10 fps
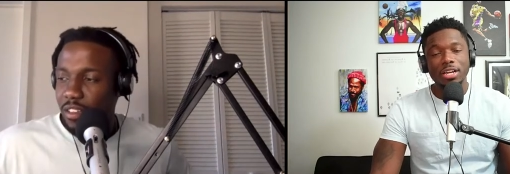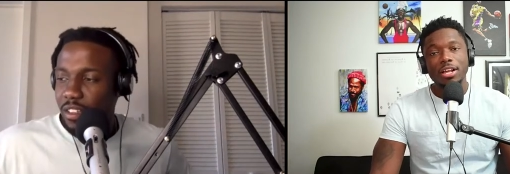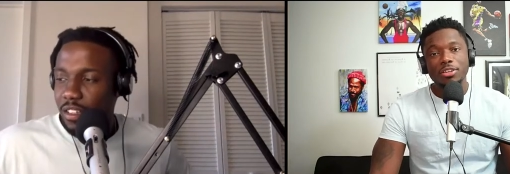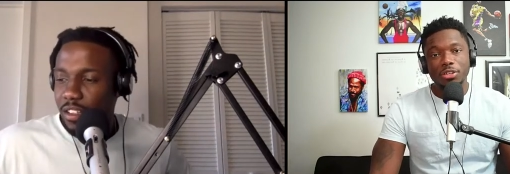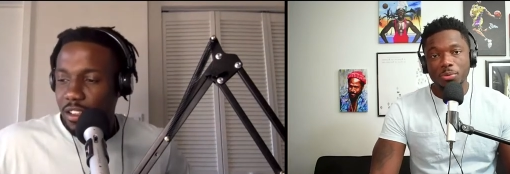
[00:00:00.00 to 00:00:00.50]

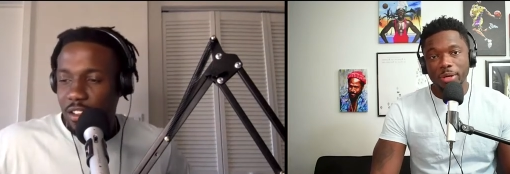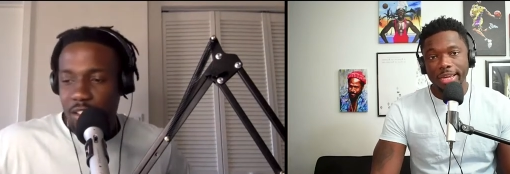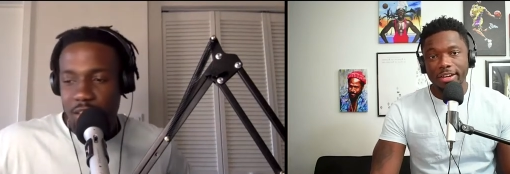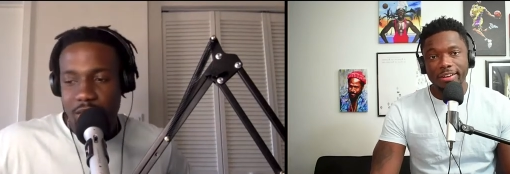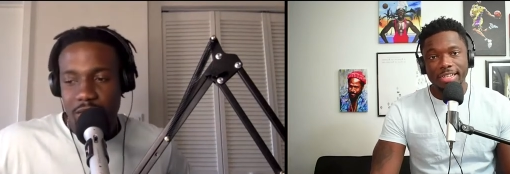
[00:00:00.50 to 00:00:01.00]
Speaker 1: You will get
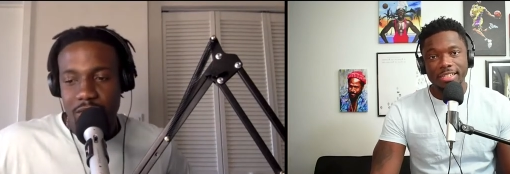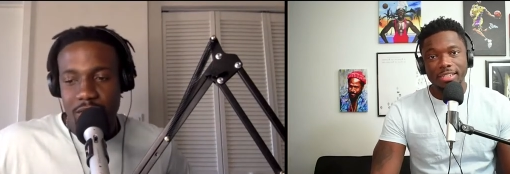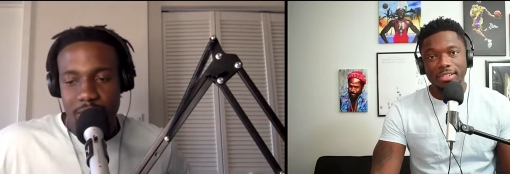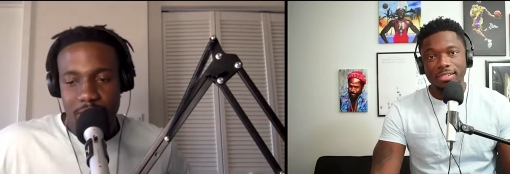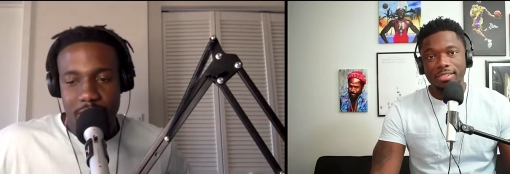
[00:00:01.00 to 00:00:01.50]
crazy
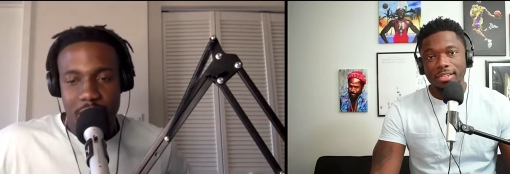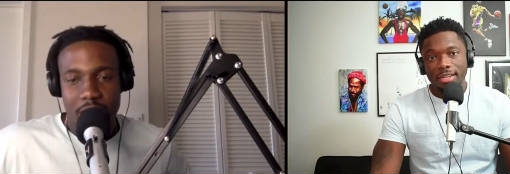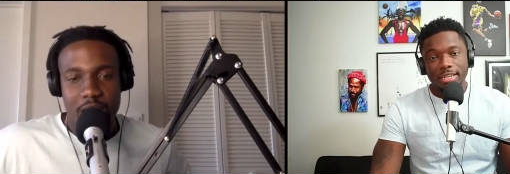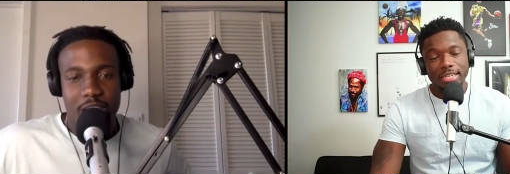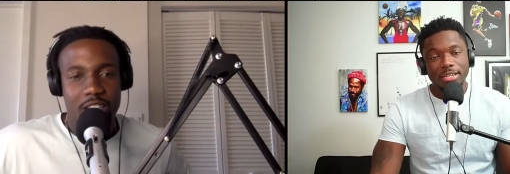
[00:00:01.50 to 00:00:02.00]
looks.
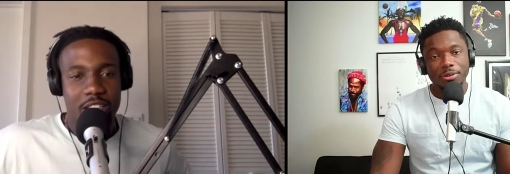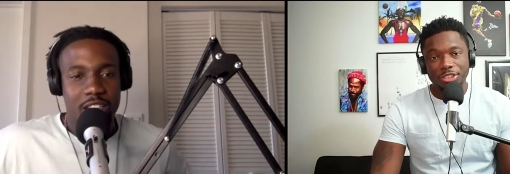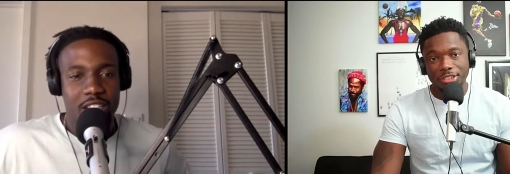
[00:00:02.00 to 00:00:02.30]
He or she